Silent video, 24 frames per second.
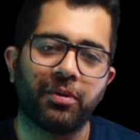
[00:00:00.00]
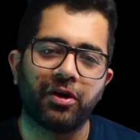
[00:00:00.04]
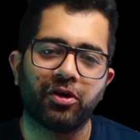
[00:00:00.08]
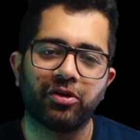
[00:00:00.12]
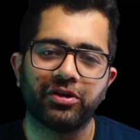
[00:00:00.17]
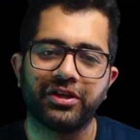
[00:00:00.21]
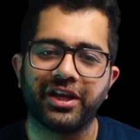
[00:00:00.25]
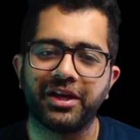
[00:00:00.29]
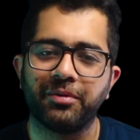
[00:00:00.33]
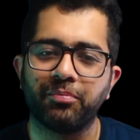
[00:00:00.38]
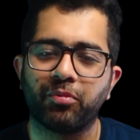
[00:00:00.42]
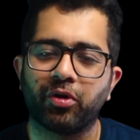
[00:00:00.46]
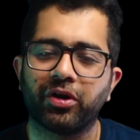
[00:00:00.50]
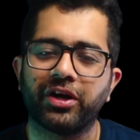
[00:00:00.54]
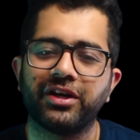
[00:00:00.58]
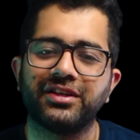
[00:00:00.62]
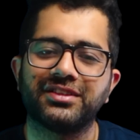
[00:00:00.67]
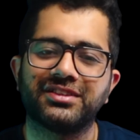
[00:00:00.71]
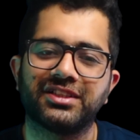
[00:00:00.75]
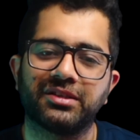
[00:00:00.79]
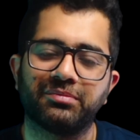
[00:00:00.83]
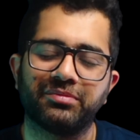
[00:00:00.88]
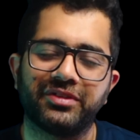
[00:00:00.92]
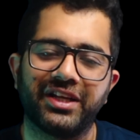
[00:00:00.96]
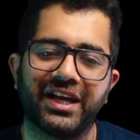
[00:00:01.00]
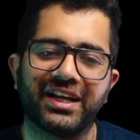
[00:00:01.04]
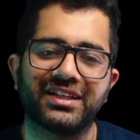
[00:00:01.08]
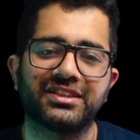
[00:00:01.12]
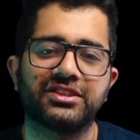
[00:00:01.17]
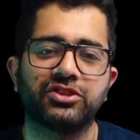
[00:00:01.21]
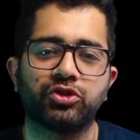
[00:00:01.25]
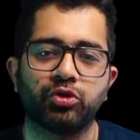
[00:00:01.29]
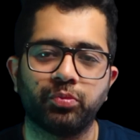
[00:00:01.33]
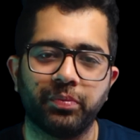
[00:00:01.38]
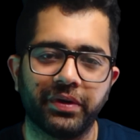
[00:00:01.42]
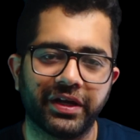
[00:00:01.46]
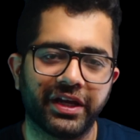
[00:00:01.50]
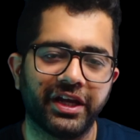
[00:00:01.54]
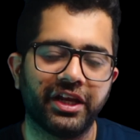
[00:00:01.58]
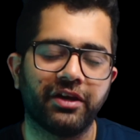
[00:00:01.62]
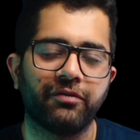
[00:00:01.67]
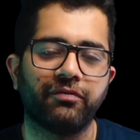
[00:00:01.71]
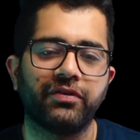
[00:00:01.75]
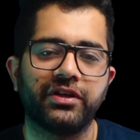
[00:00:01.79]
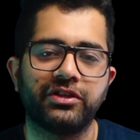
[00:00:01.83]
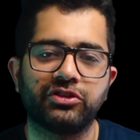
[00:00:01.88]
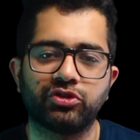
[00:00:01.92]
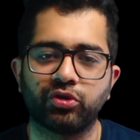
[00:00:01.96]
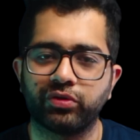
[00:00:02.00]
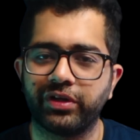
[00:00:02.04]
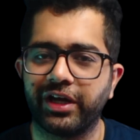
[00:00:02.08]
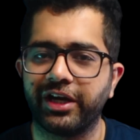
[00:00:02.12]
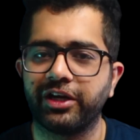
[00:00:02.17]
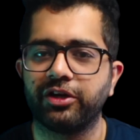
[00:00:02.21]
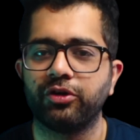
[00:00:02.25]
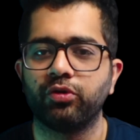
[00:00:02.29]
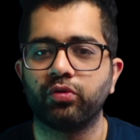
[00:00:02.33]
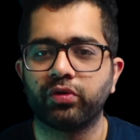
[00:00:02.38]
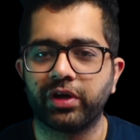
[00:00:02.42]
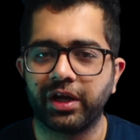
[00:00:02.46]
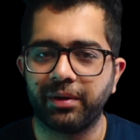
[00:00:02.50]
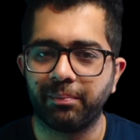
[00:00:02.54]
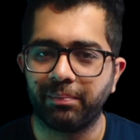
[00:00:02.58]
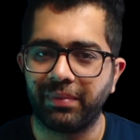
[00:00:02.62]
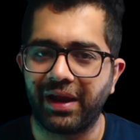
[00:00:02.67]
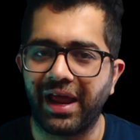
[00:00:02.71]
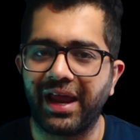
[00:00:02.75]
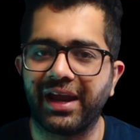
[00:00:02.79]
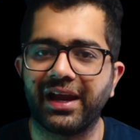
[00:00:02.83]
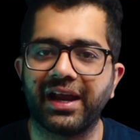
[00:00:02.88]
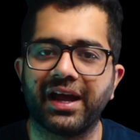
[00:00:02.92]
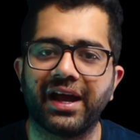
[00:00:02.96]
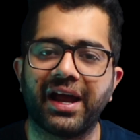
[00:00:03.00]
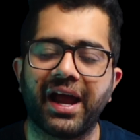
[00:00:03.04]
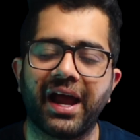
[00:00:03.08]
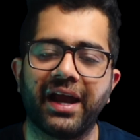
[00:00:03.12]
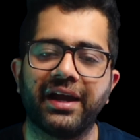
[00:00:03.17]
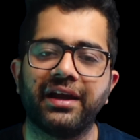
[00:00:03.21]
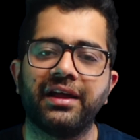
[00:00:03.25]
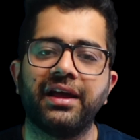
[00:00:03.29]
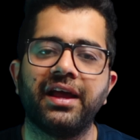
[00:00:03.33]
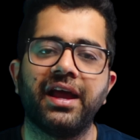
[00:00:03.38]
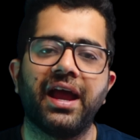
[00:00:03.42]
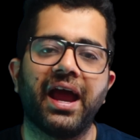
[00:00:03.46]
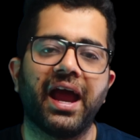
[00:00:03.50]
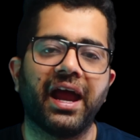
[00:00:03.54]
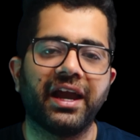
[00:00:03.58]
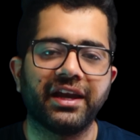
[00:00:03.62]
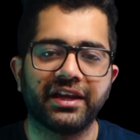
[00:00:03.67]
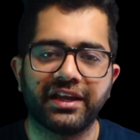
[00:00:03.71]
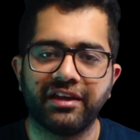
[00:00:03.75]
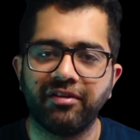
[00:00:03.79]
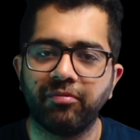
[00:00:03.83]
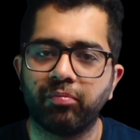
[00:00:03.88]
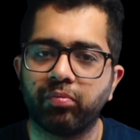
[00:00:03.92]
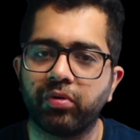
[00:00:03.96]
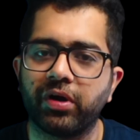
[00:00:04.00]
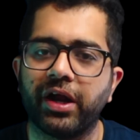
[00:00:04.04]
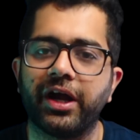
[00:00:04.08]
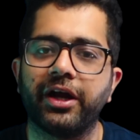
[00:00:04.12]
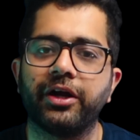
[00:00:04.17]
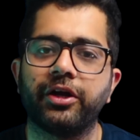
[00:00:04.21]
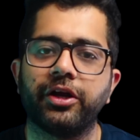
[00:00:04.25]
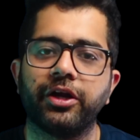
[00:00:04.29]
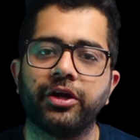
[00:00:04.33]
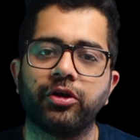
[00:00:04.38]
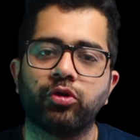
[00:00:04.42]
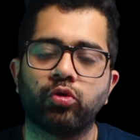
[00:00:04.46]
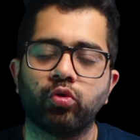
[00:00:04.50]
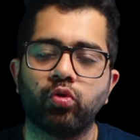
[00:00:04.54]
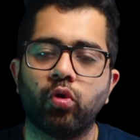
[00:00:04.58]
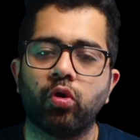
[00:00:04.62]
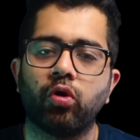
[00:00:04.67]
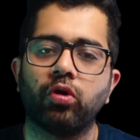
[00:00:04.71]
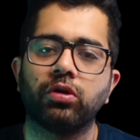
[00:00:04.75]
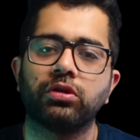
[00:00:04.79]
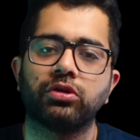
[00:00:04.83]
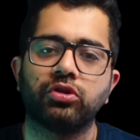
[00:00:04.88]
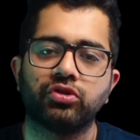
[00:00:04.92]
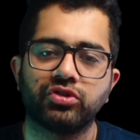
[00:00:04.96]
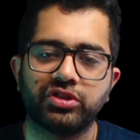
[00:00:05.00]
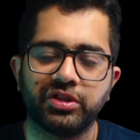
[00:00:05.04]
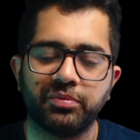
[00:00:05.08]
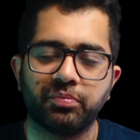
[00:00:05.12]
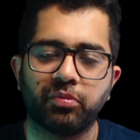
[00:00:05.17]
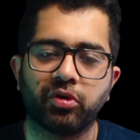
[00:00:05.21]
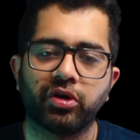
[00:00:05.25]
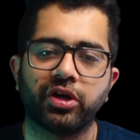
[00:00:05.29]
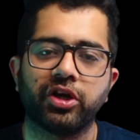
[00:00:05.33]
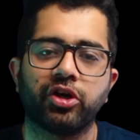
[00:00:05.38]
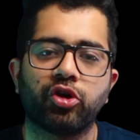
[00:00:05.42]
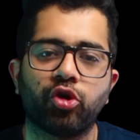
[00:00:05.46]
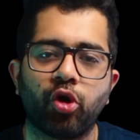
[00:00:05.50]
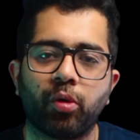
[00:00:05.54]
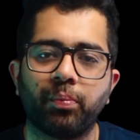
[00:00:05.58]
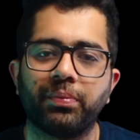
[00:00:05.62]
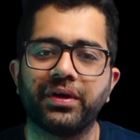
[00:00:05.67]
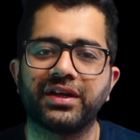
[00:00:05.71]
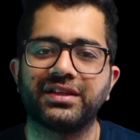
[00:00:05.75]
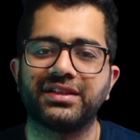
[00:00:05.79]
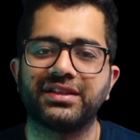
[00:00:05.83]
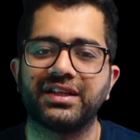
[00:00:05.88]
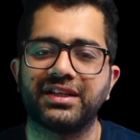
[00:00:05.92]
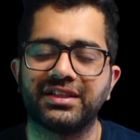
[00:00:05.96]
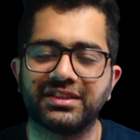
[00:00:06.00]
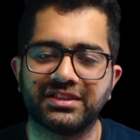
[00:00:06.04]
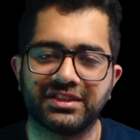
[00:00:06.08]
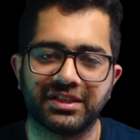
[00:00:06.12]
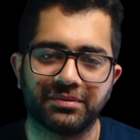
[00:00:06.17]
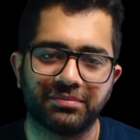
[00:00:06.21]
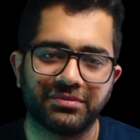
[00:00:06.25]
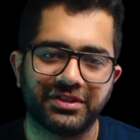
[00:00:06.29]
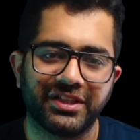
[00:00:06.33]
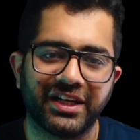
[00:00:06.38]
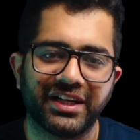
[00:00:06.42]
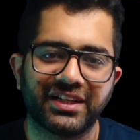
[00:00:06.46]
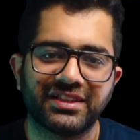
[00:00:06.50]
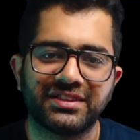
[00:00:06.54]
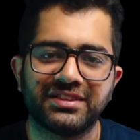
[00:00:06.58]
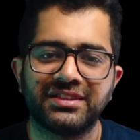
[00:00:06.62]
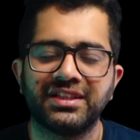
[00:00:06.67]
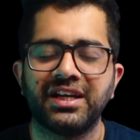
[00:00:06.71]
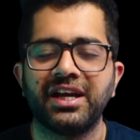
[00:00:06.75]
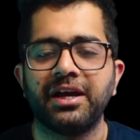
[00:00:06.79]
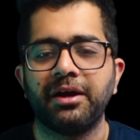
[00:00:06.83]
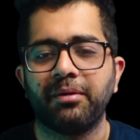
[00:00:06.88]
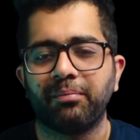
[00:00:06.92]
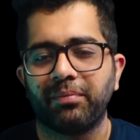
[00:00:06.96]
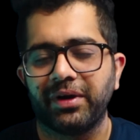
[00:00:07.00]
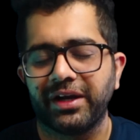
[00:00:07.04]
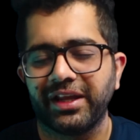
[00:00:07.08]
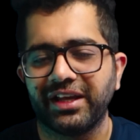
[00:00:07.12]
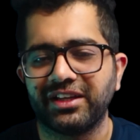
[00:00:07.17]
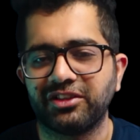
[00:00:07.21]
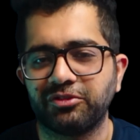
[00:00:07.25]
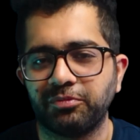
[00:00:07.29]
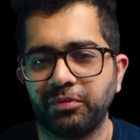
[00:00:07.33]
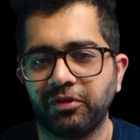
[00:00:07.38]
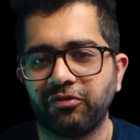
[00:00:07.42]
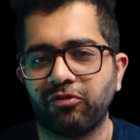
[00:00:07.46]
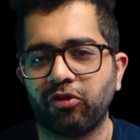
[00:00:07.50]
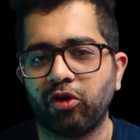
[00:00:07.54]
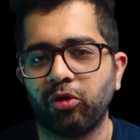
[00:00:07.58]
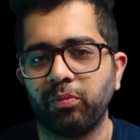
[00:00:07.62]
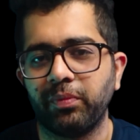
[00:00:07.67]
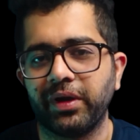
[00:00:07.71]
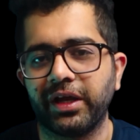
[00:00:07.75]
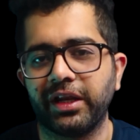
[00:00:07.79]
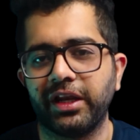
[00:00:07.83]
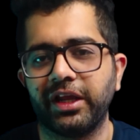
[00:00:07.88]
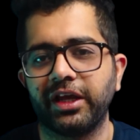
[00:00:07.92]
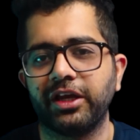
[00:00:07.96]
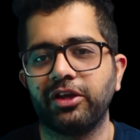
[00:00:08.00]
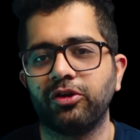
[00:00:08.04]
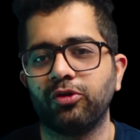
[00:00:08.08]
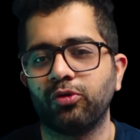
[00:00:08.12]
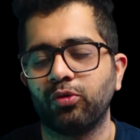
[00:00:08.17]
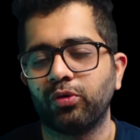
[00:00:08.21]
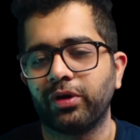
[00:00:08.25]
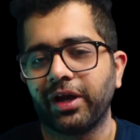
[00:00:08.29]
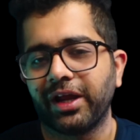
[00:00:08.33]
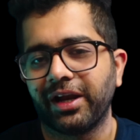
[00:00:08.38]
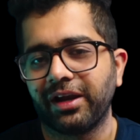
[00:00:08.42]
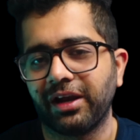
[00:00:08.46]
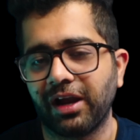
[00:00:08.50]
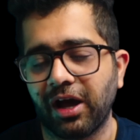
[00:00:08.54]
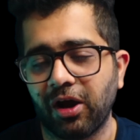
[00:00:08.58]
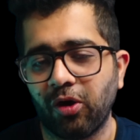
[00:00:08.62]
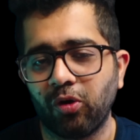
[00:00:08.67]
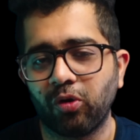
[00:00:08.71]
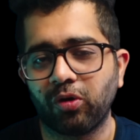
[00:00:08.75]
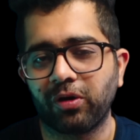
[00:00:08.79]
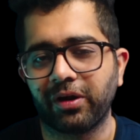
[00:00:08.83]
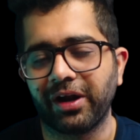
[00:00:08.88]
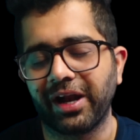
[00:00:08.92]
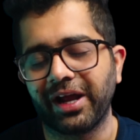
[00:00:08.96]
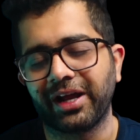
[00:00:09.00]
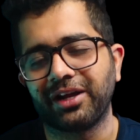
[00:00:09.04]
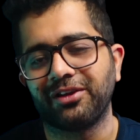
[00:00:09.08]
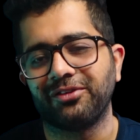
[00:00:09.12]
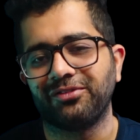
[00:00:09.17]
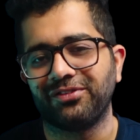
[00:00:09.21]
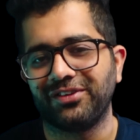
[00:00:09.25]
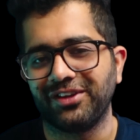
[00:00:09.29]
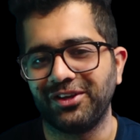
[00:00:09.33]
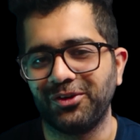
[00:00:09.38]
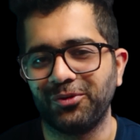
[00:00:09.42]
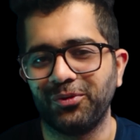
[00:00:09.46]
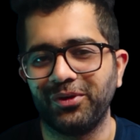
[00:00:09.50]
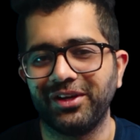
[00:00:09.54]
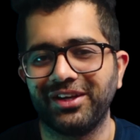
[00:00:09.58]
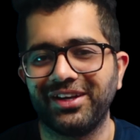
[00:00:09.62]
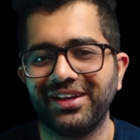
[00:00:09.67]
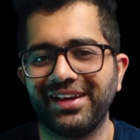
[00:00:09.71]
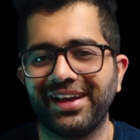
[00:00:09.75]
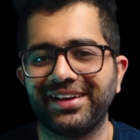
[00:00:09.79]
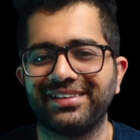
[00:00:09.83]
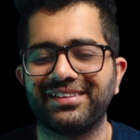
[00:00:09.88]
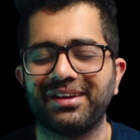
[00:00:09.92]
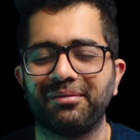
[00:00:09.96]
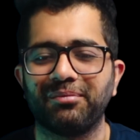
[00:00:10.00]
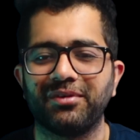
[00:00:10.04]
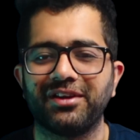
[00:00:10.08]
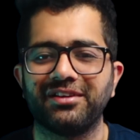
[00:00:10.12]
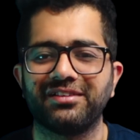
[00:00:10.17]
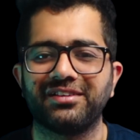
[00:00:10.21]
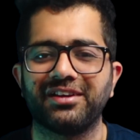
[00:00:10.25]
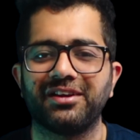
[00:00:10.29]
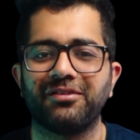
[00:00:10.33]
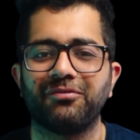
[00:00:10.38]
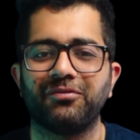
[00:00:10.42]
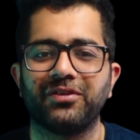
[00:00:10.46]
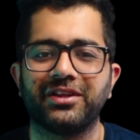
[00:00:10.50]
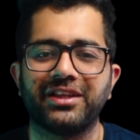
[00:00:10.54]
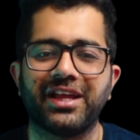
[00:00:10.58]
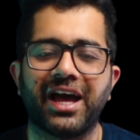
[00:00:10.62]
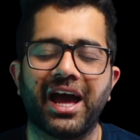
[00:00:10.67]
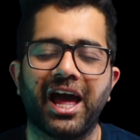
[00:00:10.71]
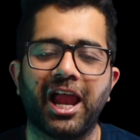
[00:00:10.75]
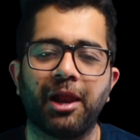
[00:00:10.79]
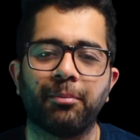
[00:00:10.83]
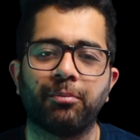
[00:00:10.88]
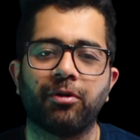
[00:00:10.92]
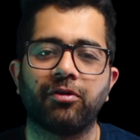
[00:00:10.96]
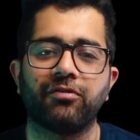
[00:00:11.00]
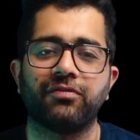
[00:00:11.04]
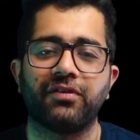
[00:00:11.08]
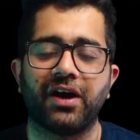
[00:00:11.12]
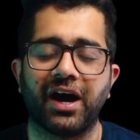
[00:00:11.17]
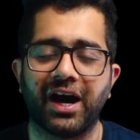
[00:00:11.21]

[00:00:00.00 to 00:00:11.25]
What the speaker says: about the important subjects to begin with, so that you can plan ahead and give priority to all those important topics and subjects. But yes, before beginning, you can now crack CUET examination with the help of